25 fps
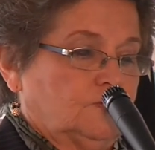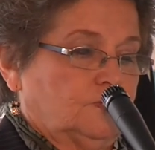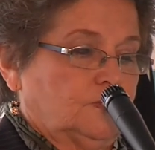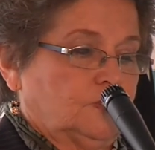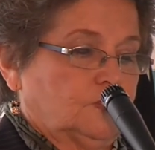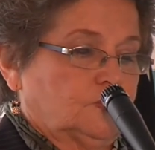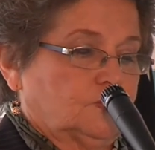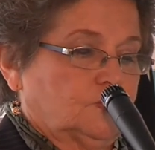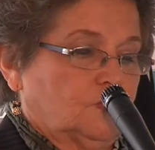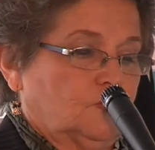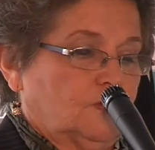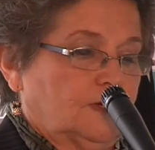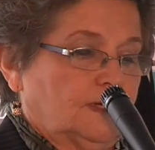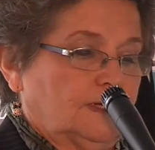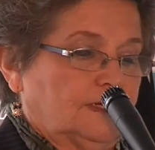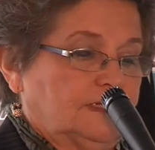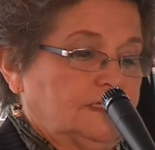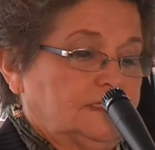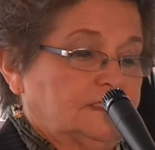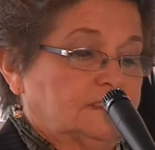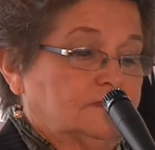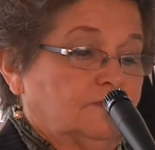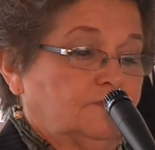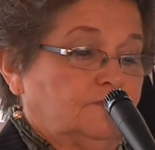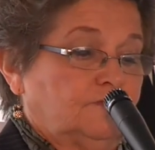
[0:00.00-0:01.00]
to ensure
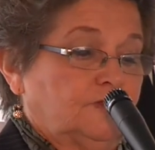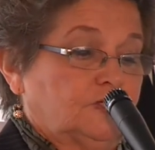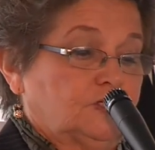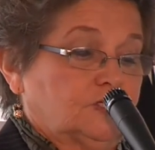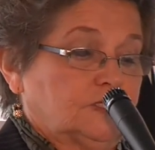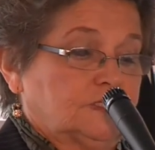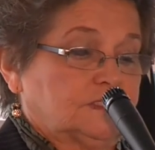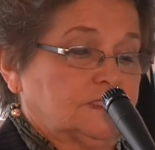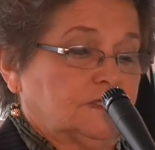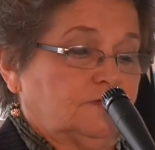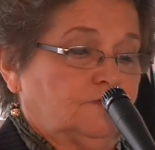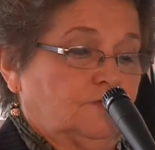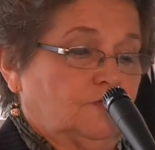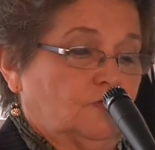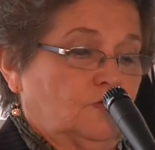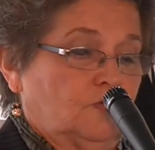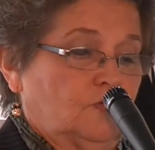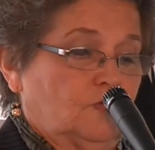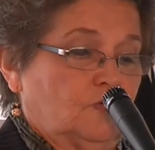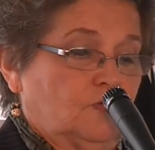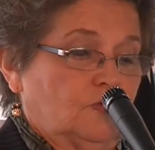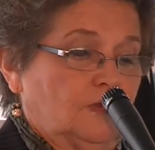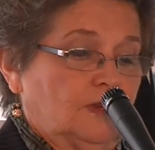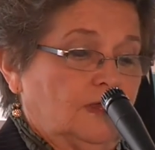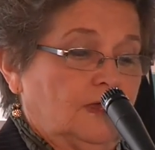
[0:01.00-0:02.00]
at least sufficiency for
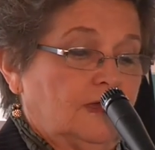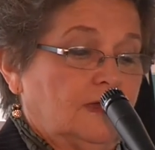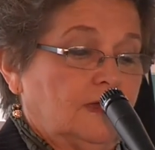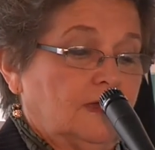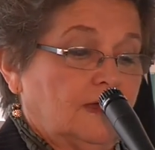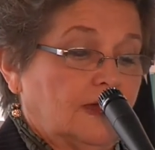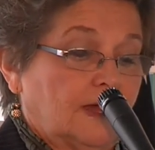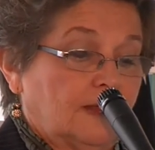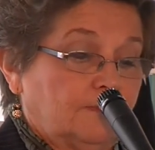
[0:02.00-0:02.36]
all